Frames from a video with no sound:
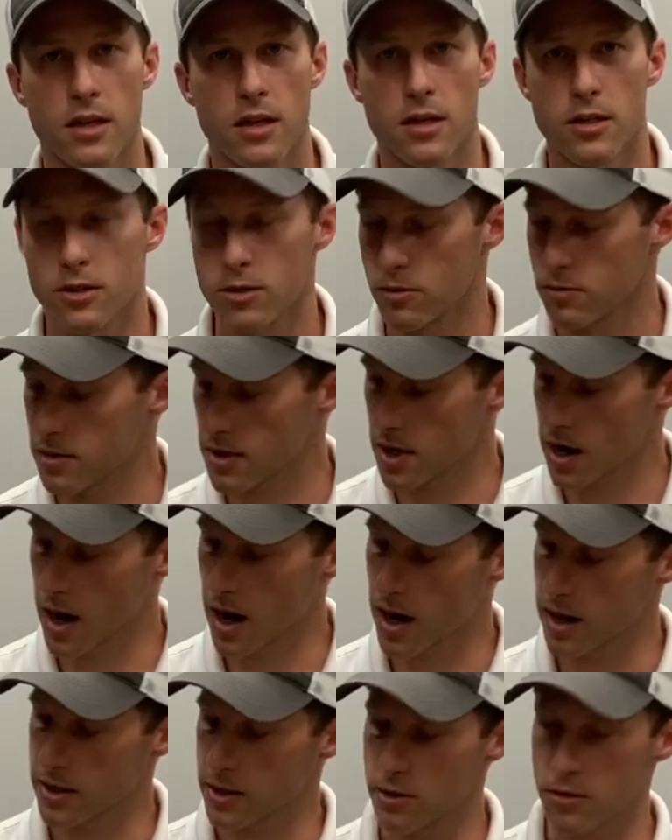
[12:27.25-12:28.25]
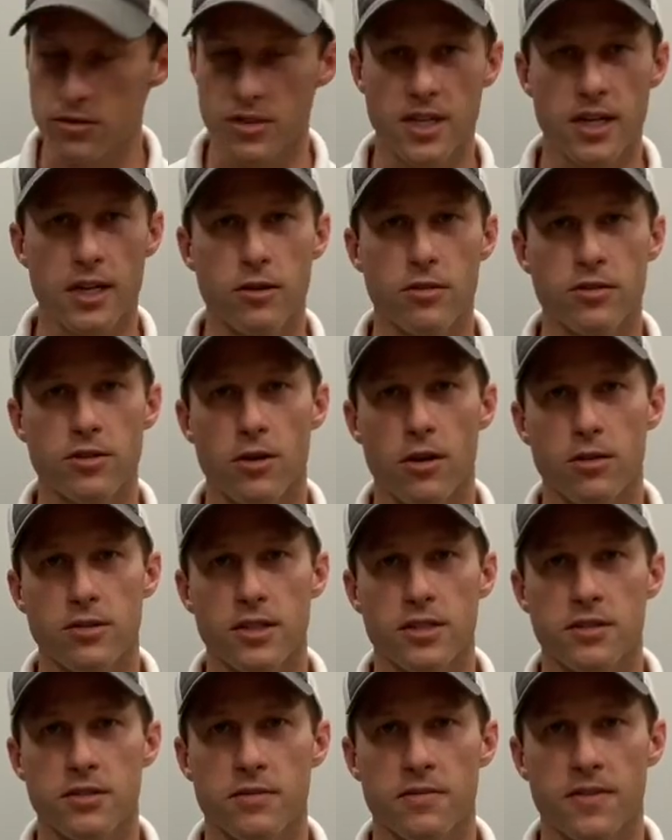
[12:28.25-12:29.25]
Do not use aerosol
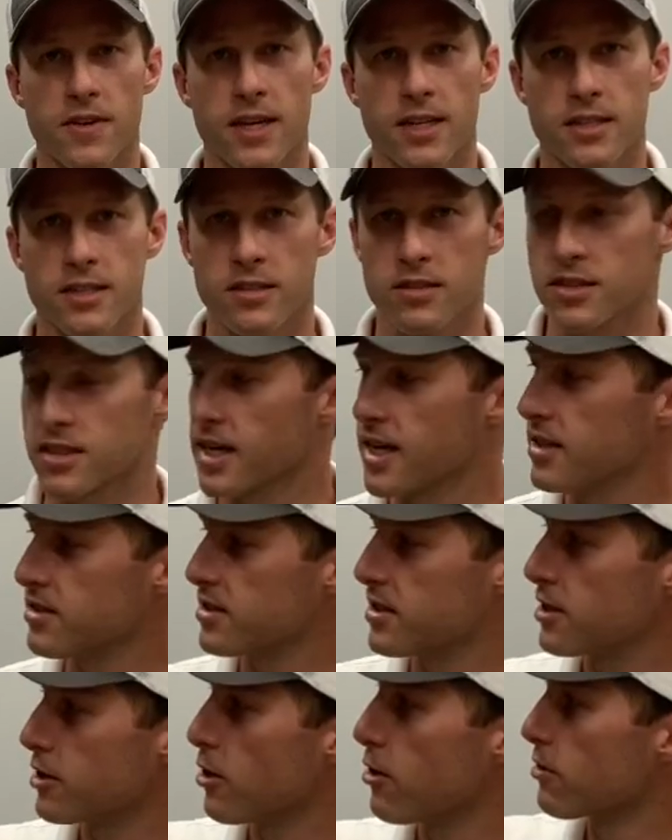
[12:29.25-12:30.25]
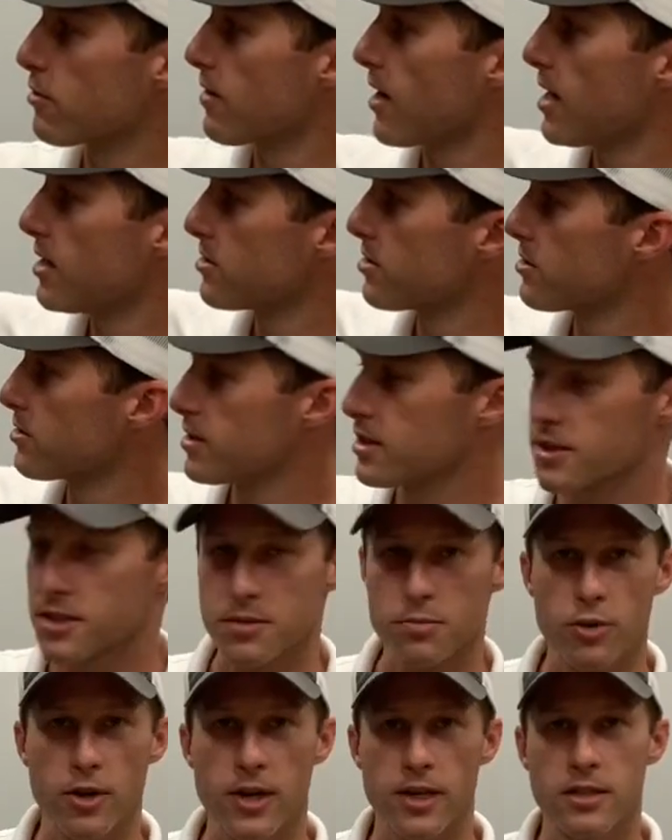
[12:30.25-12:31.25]
disinfectants as a deodorizer and
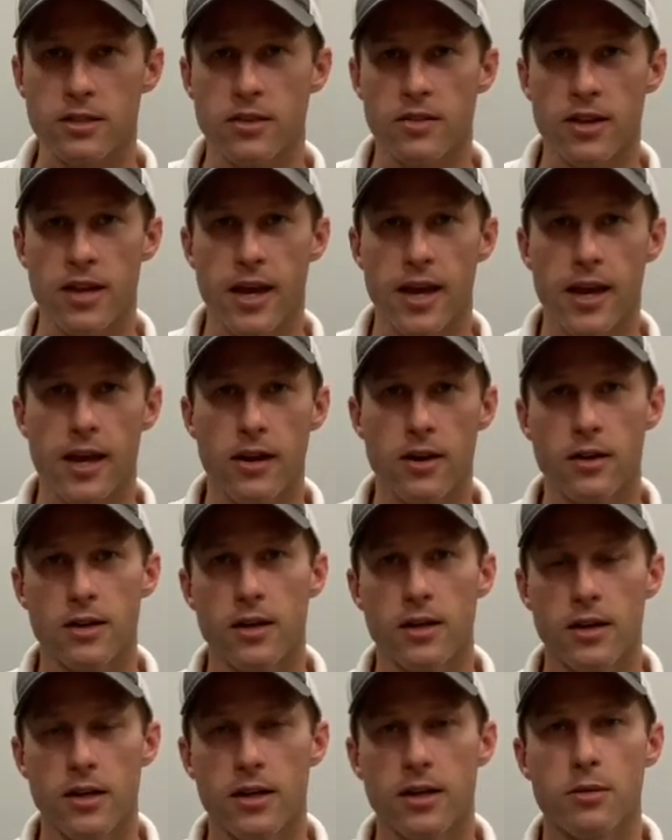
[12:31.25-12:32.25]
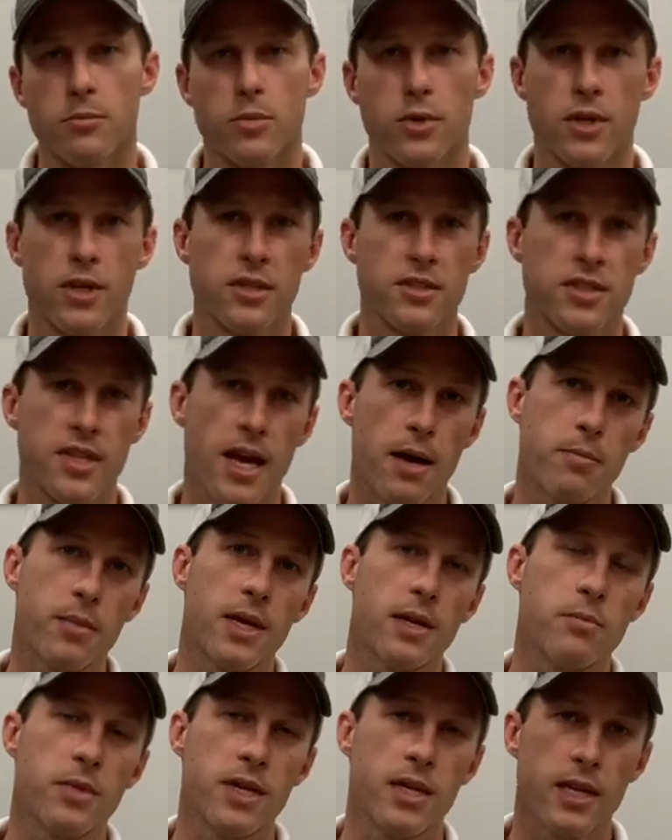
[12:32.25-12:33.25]
spray into the air, because that may
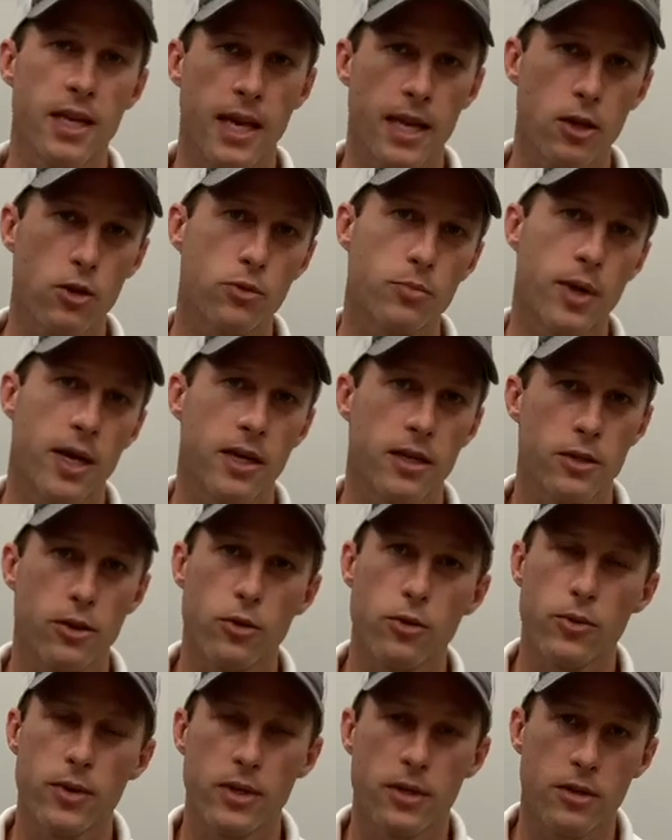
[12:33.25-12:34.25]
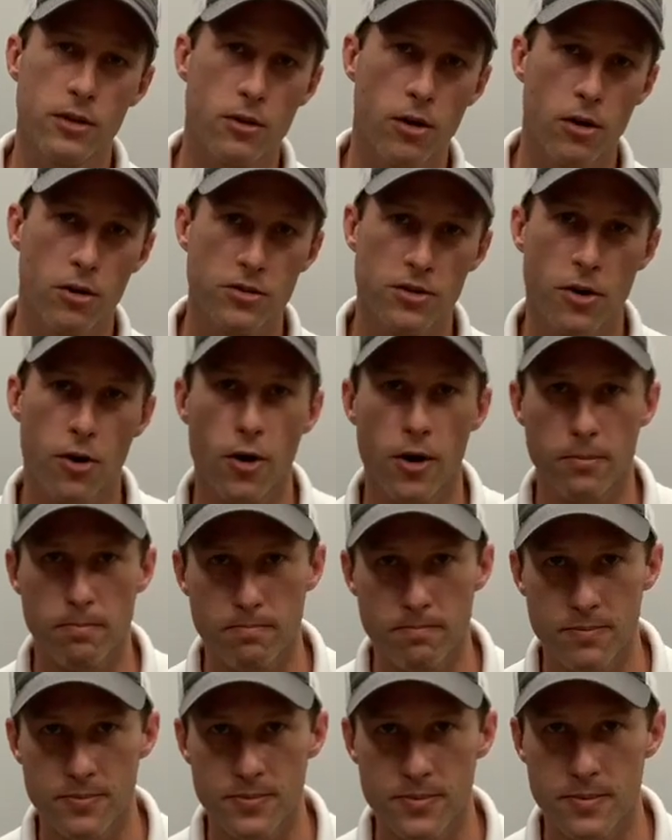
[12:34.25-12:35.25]
be inhaled by you and can cause harm.
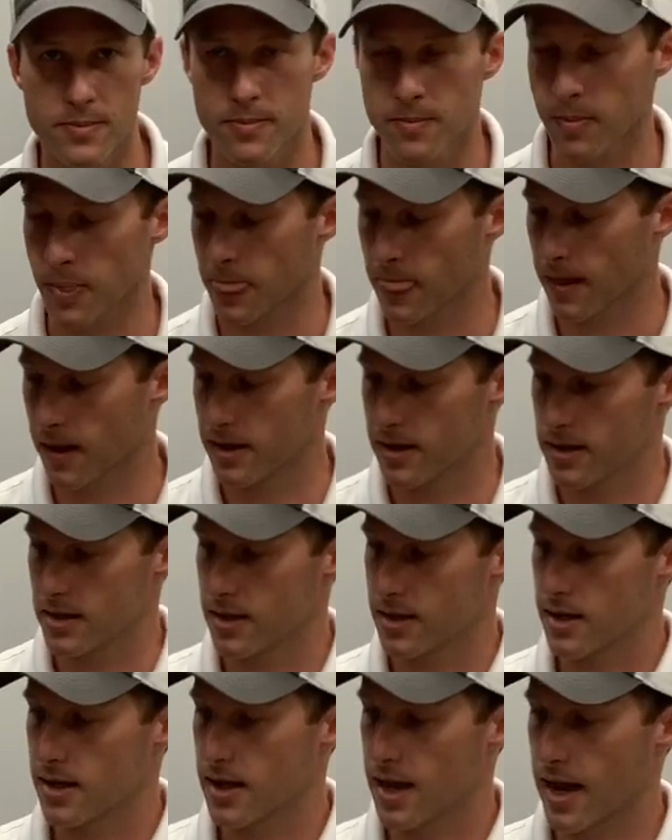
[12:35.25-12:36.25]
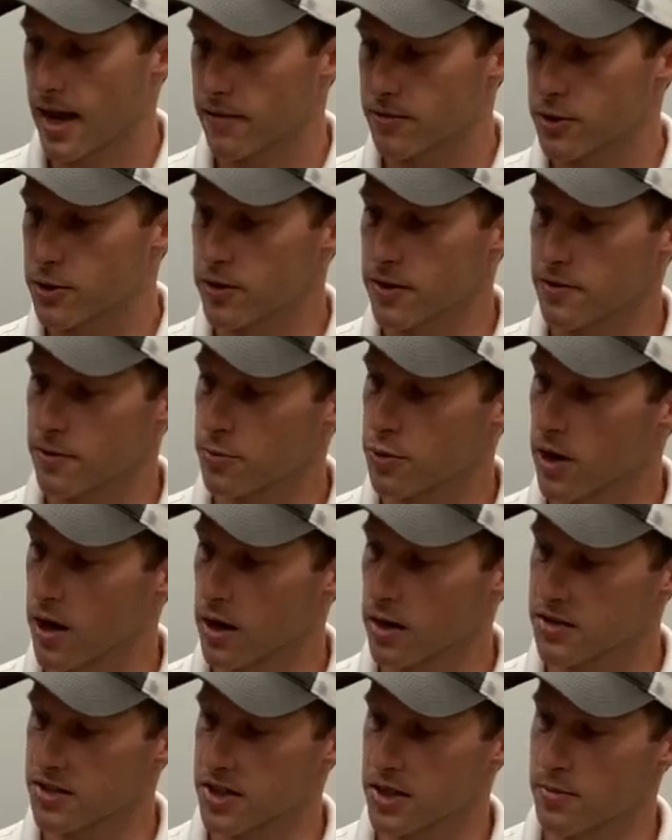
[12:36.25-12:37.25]
I have two different
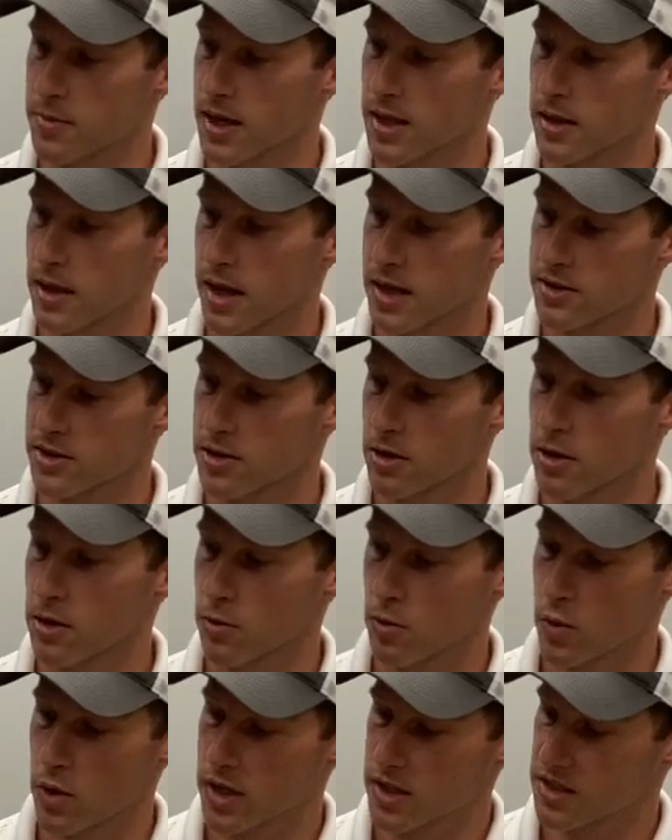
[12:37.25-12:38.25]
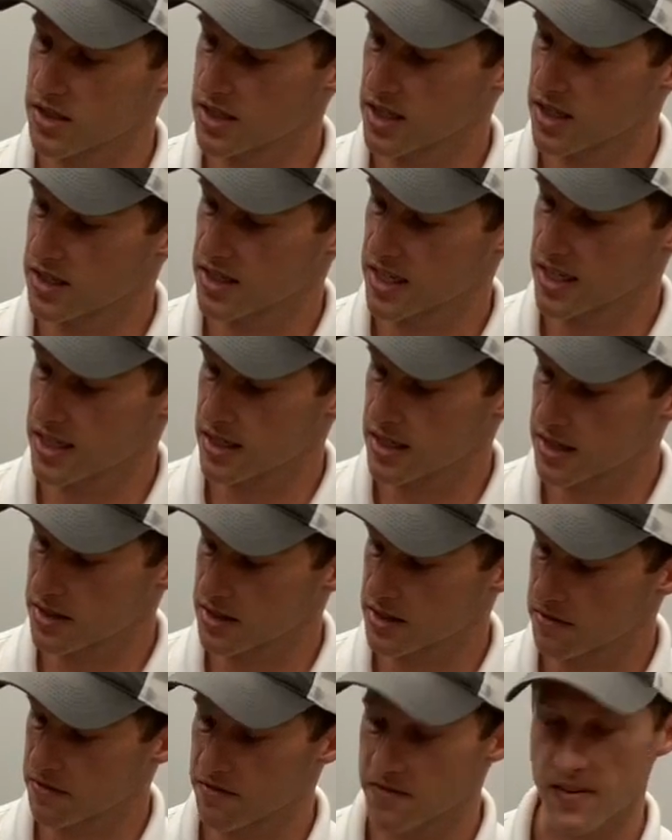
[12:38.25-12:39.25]
products here by Lysol. One says a
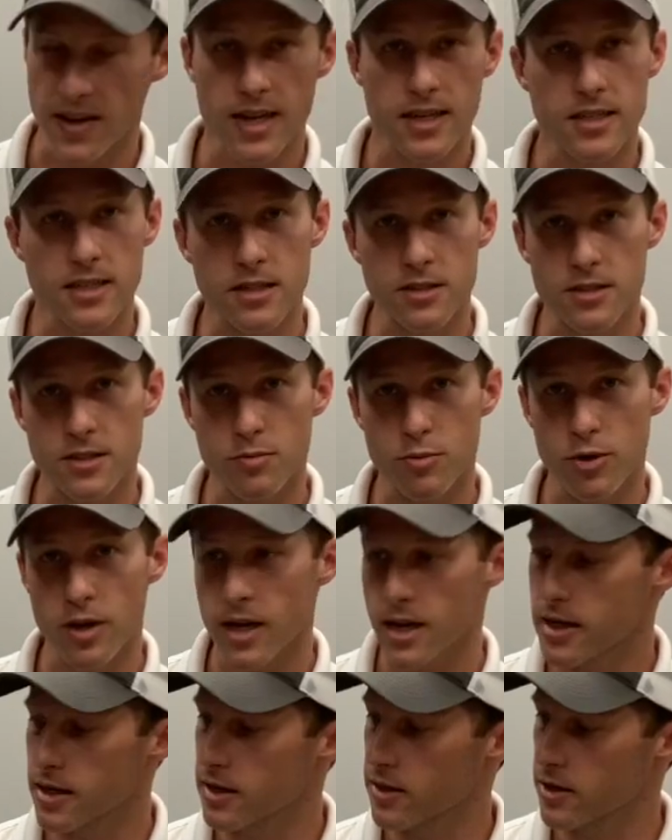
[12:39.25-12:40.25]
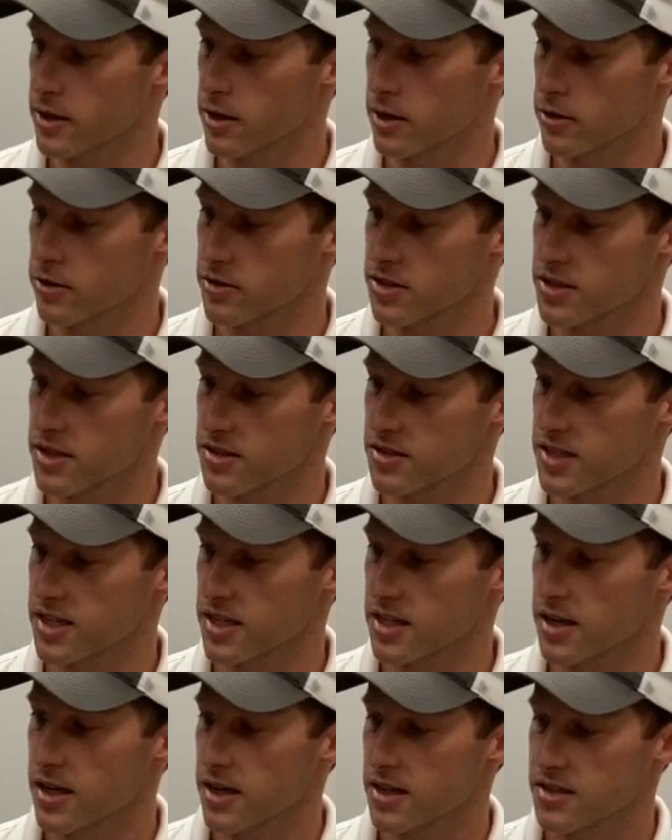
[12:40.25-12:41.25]
disinfectant spray and the other says
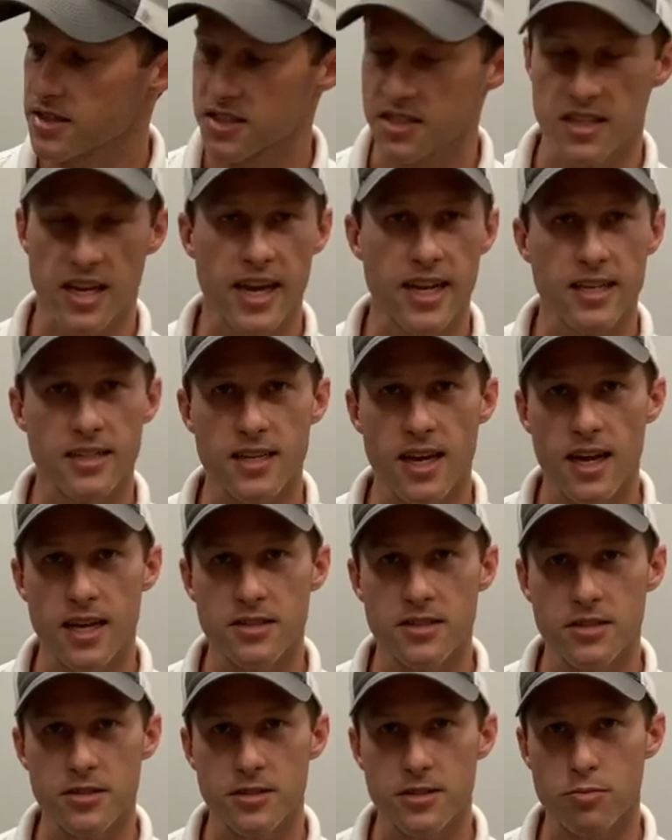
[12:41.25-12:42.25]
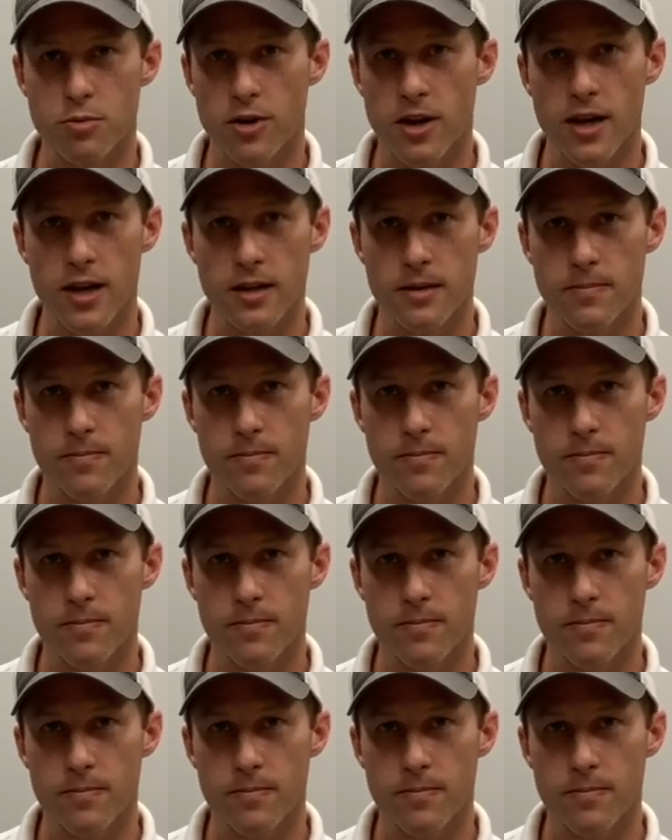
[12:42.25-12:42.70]
a sanitizing spray.